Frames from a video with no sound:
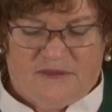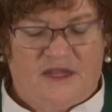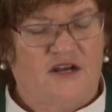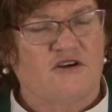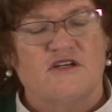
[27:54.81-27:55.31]

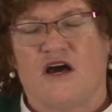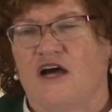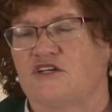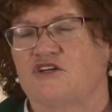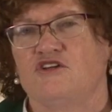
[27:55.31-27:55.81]
that are
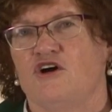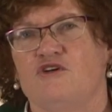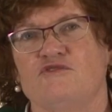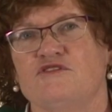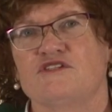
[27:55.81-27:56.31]
not
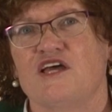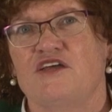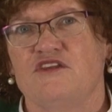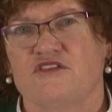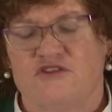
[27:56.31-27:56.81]
closed
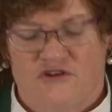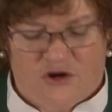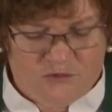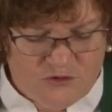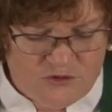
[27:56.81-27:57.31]
and that there
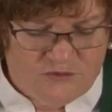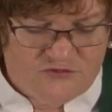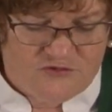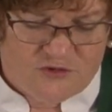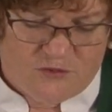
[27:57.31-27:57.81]
are room
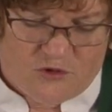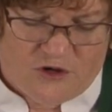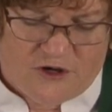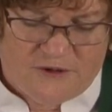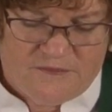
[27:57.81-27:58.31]
for
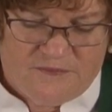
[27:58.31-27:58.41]
more.